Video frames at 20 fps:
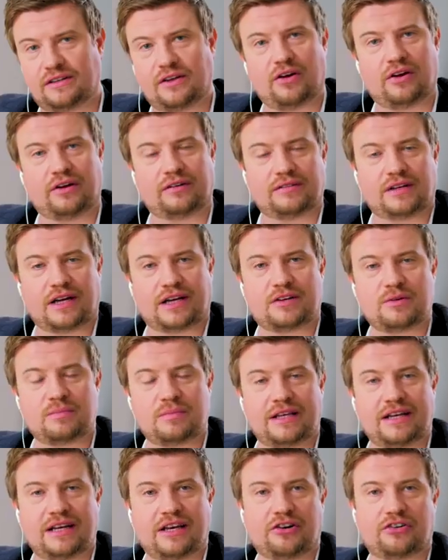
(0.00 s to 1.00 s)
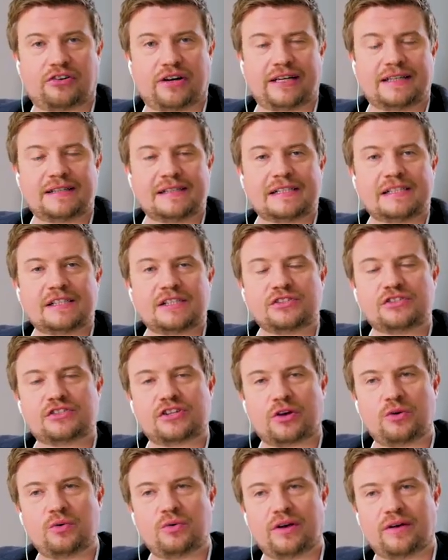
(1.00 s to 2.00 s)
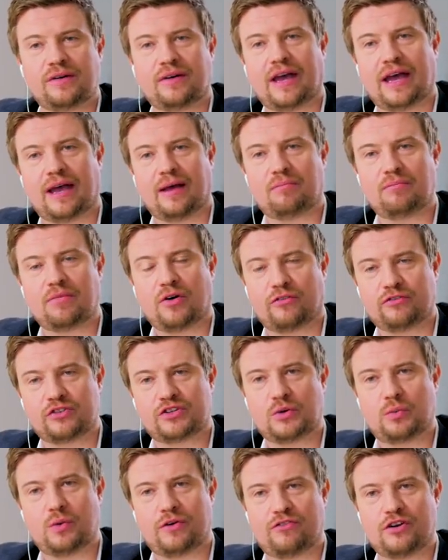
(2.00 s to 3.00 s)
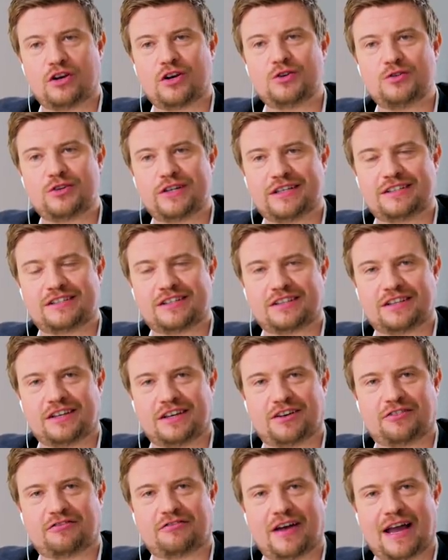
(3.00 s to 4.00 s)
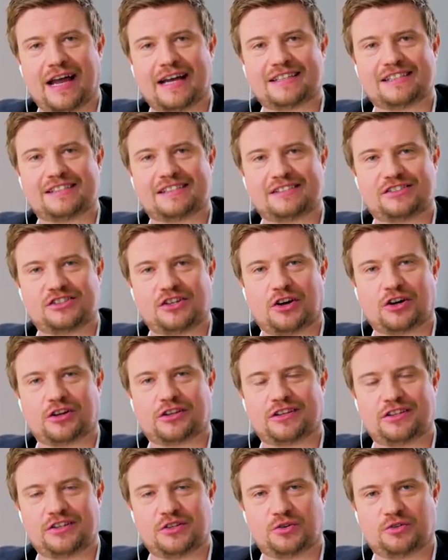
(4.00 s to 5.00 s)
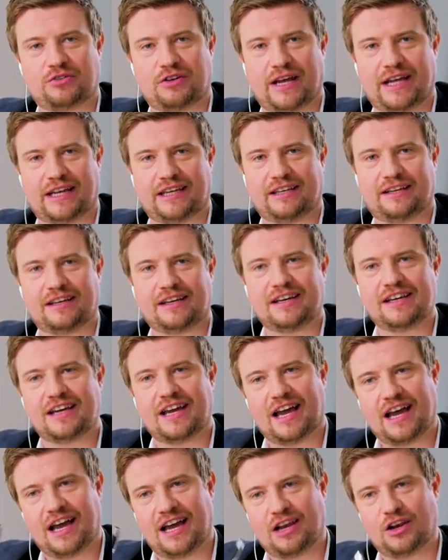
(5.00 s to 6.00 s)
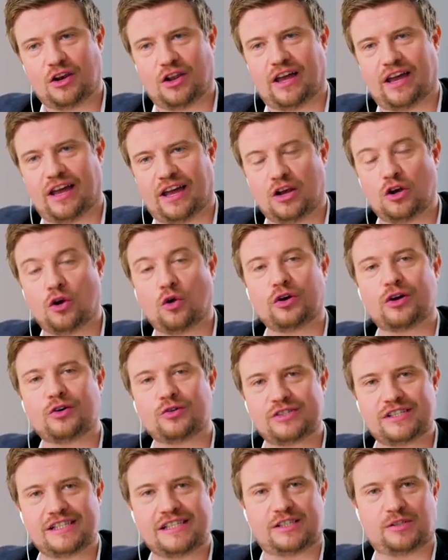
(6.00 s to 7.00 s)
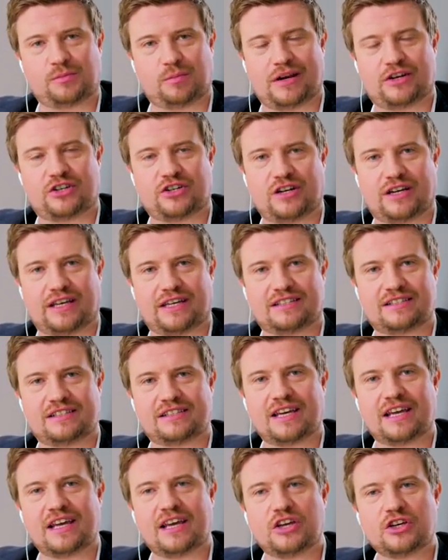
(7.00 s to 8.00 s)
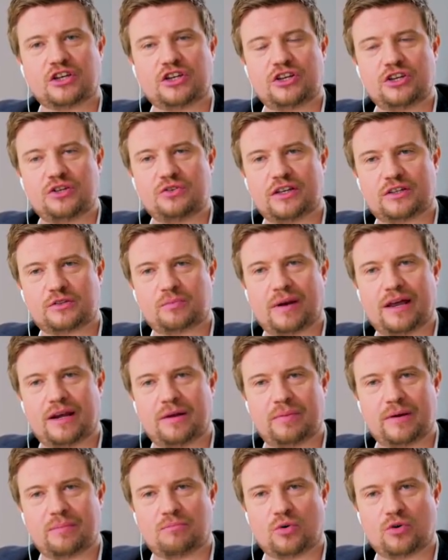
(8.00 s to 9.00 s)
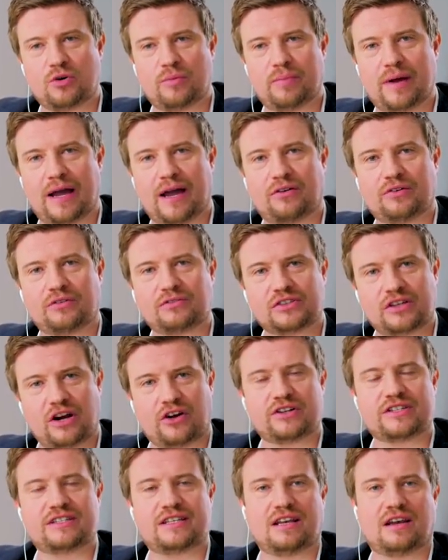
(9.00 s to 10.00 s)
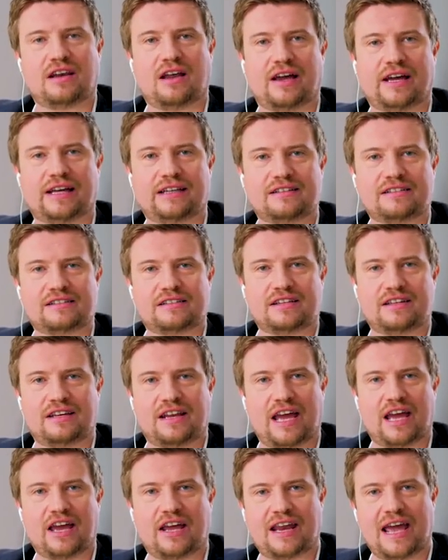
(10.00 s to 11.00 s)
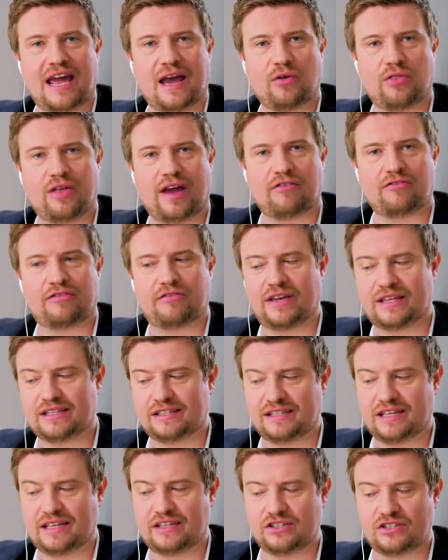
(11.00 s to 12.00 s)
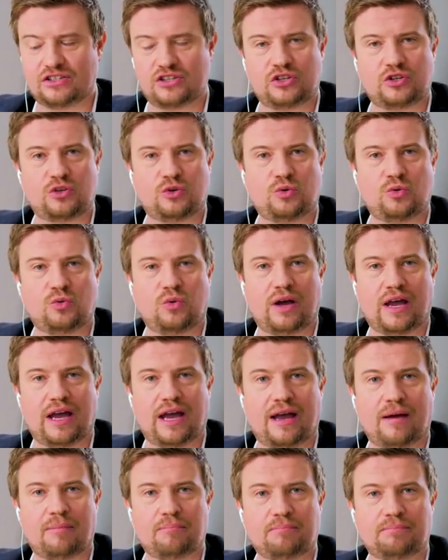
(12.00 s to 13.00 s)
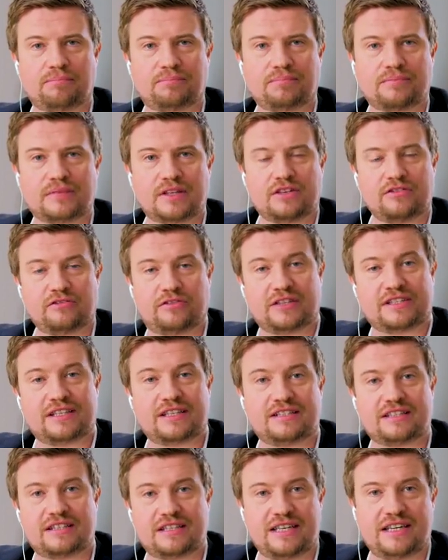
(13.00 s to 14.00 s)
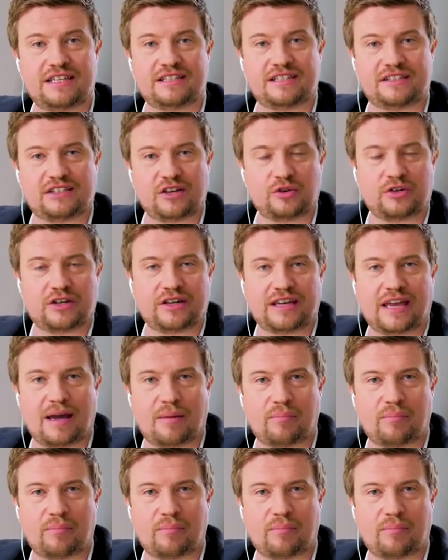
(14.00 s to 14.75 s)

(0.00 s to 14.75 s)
No, I completely agree. So obviously we've alluded to the fact, Chuck, that you're a loyalty specialist. Can you explain a bit more about Currency Alliance and how that fits into the EZ token